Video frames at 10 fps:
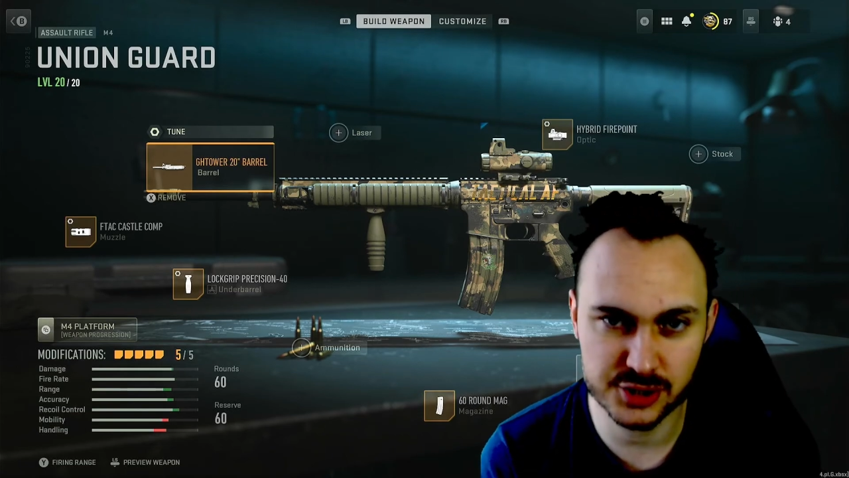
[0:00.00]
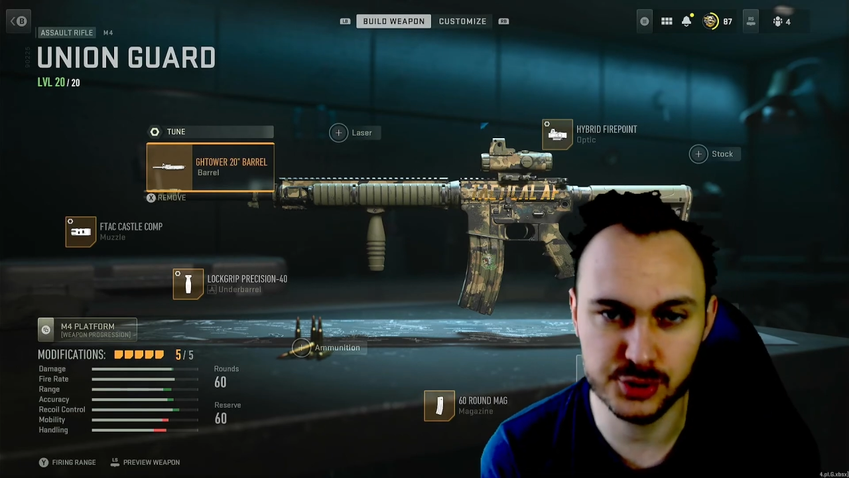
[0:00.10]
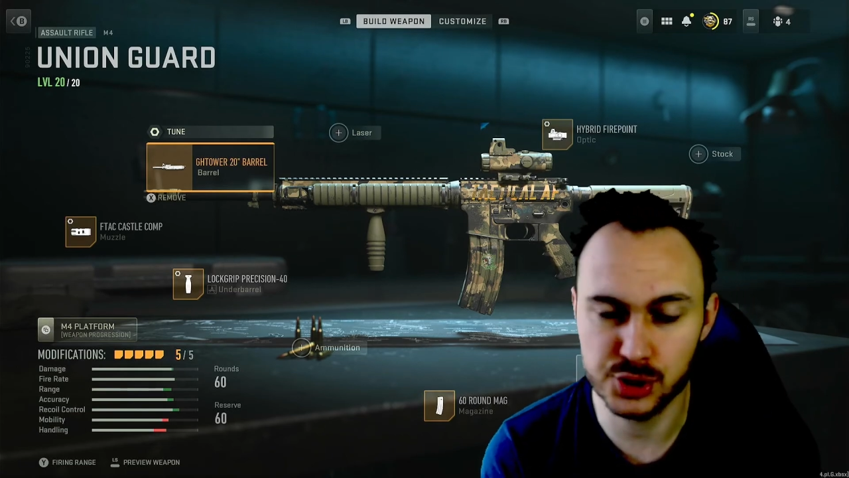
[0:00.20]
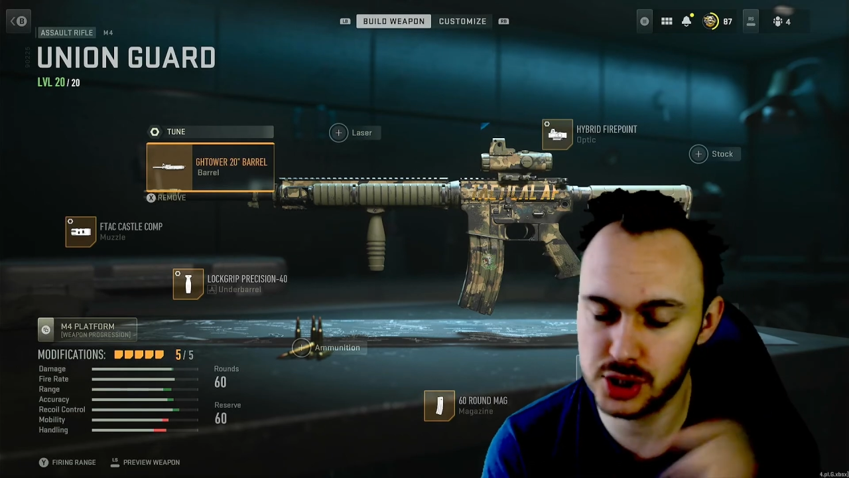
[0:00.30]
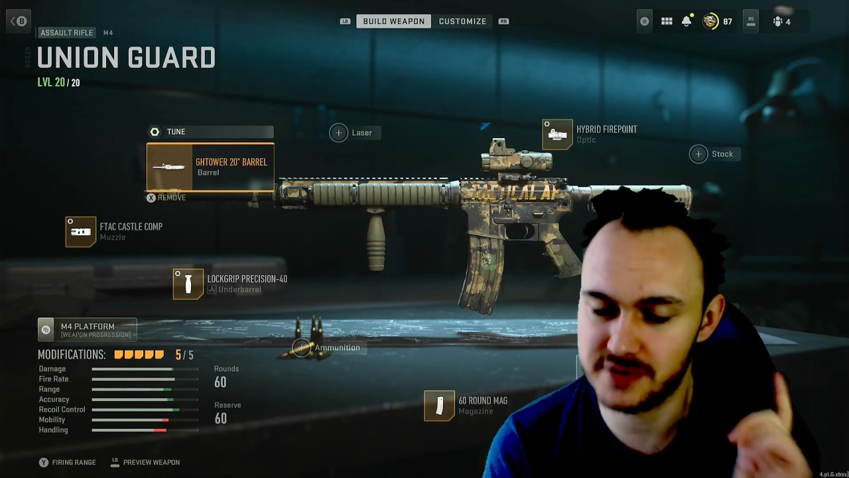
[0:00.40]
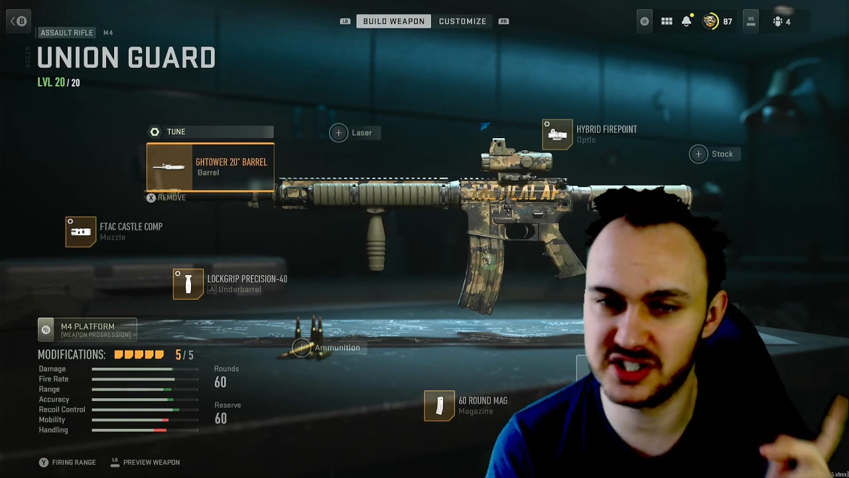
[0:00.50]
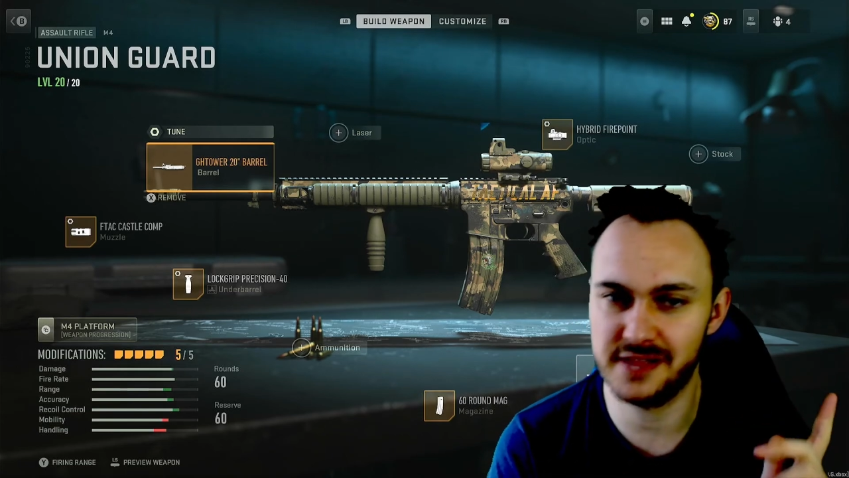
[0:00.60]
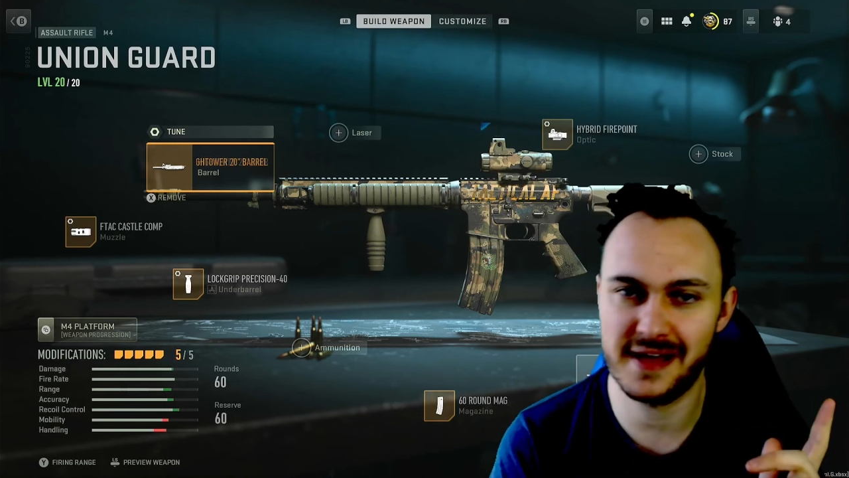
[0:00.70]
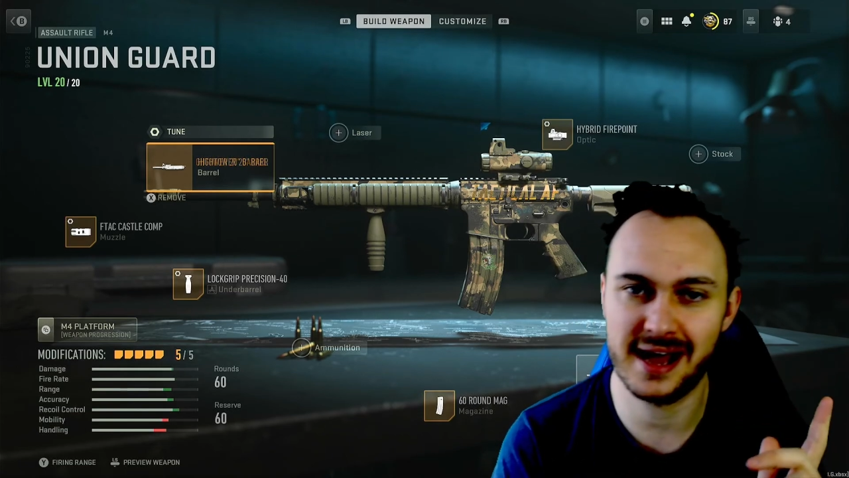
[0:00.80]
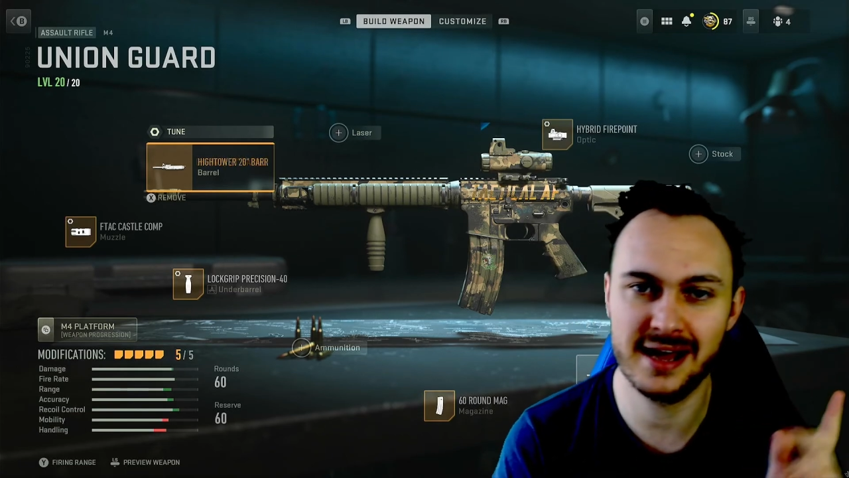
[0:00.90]
You should have seen
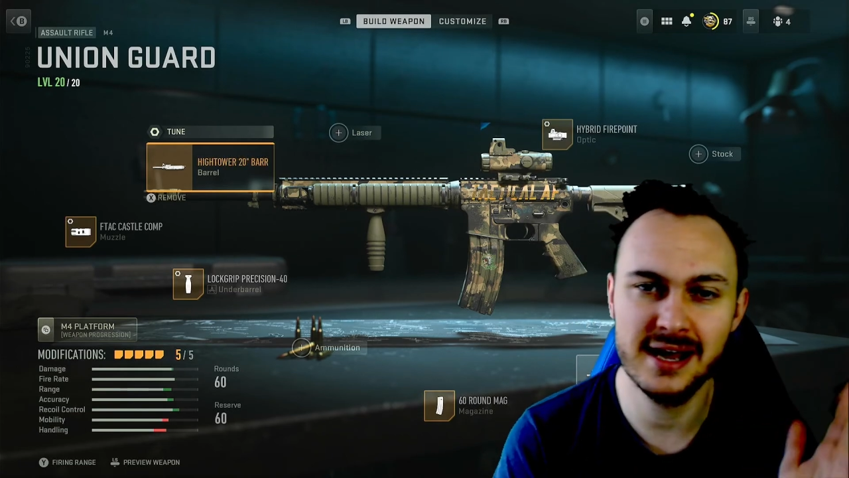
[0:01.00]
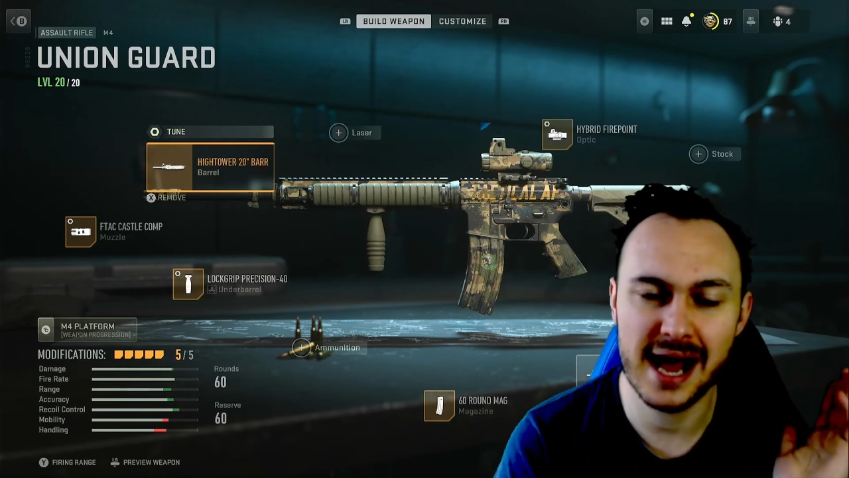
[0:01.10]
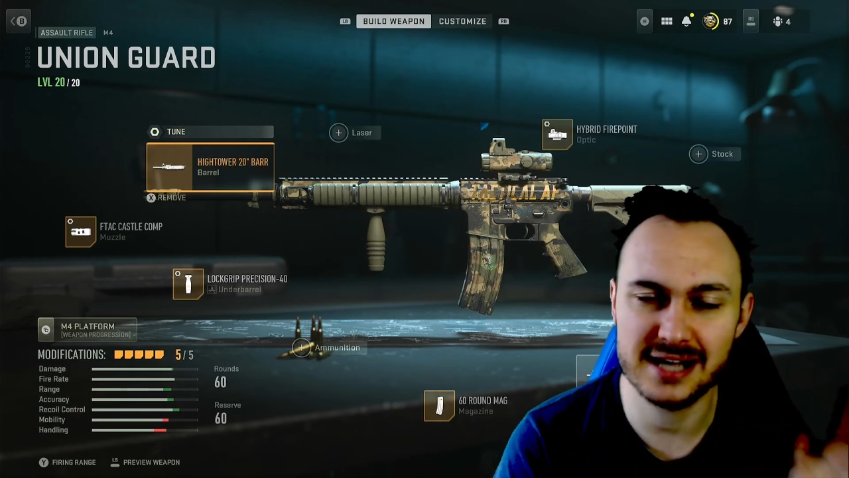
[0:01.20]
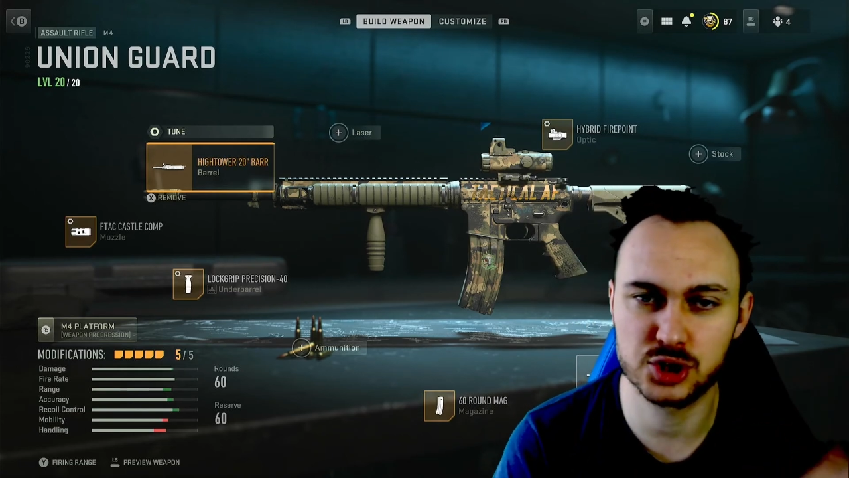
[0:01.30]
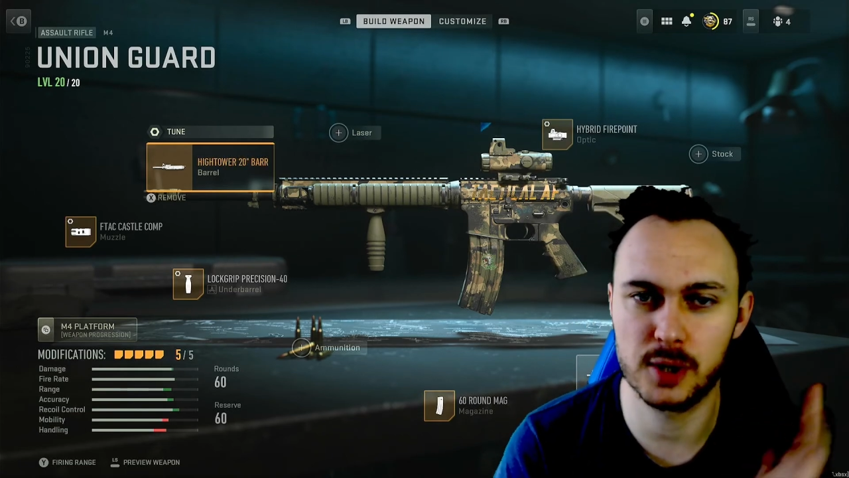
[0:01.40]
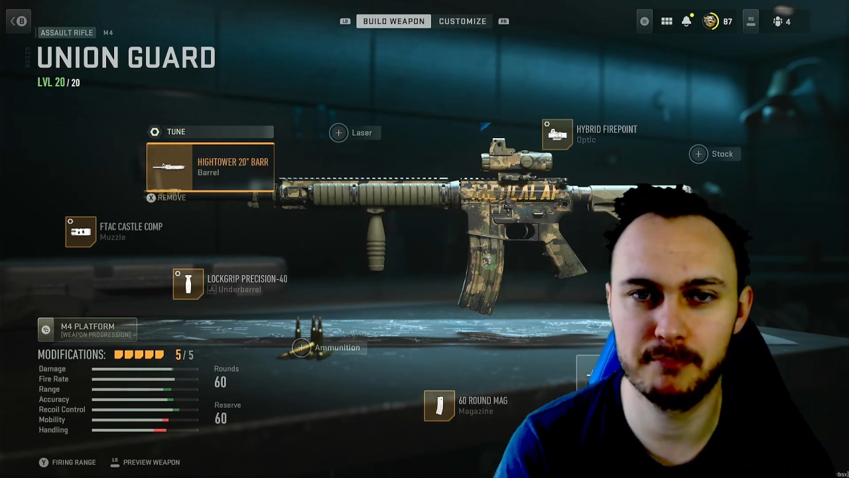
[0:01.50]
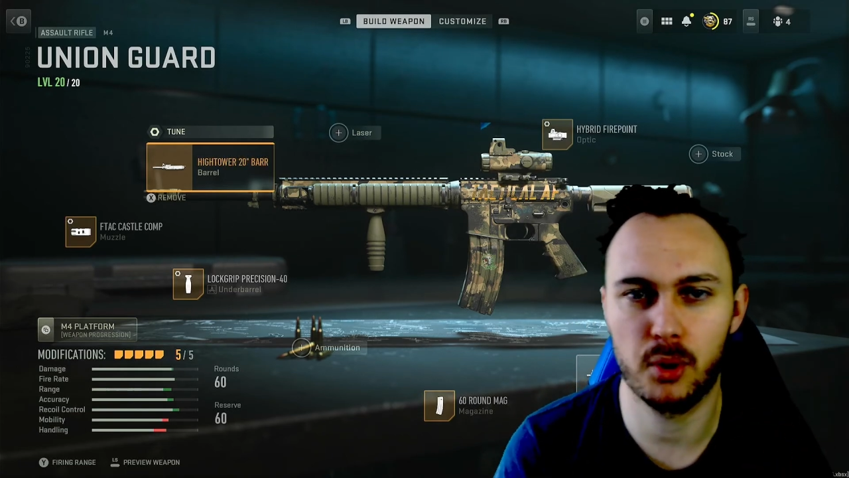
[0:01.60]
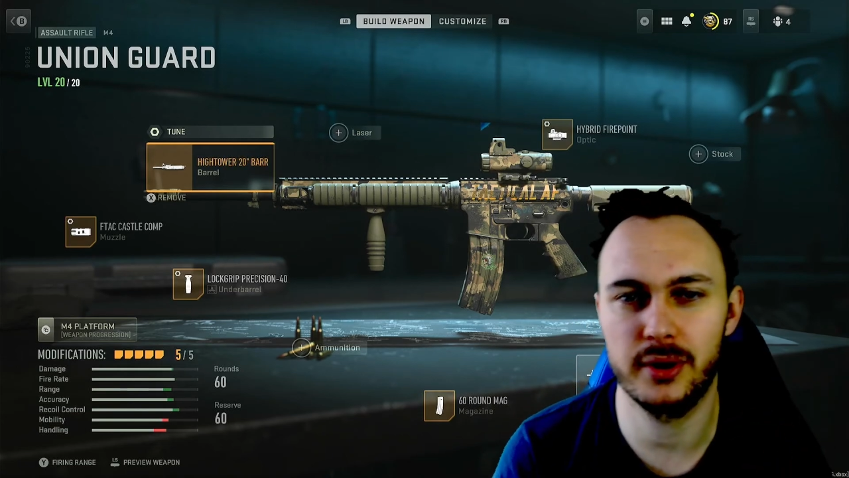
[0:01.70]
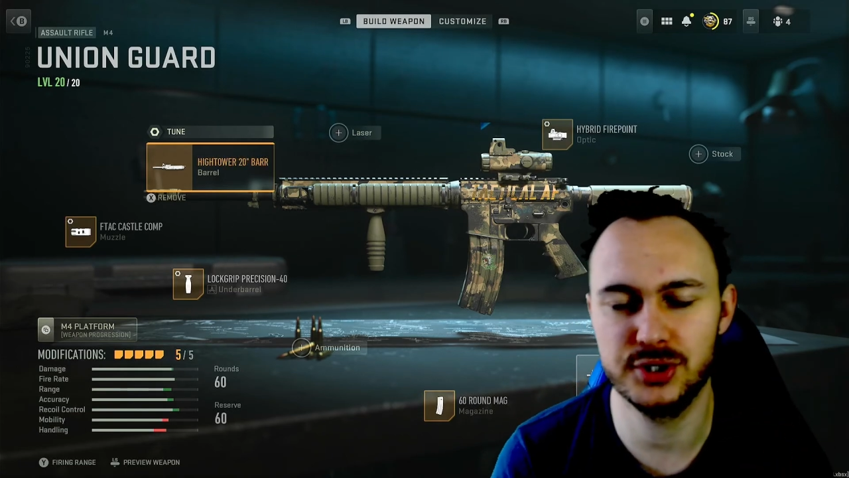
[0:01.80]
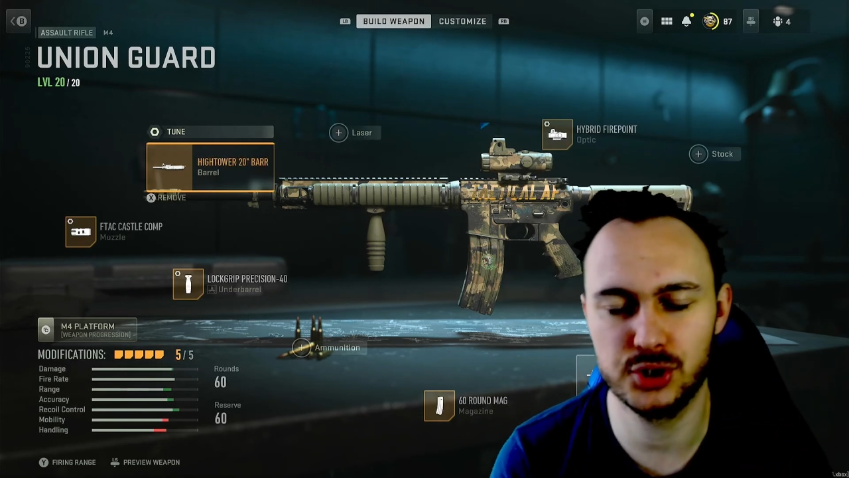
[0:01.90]
that at some
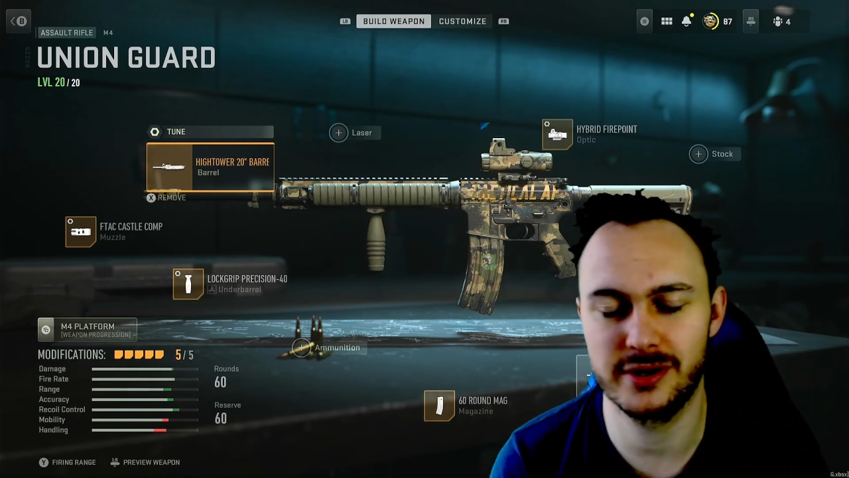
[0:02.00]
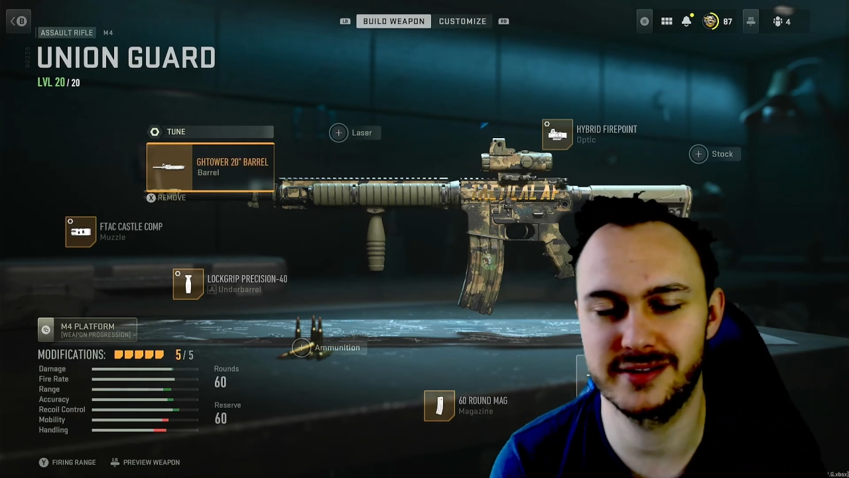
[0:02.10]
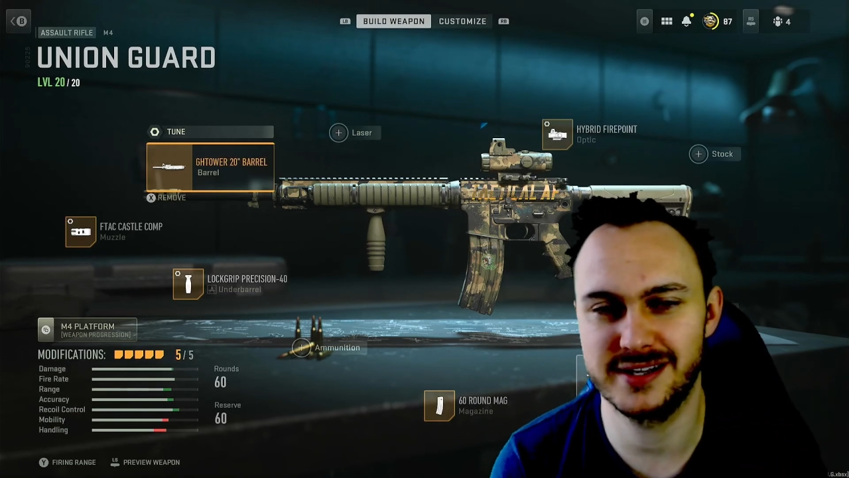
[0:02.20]
point during this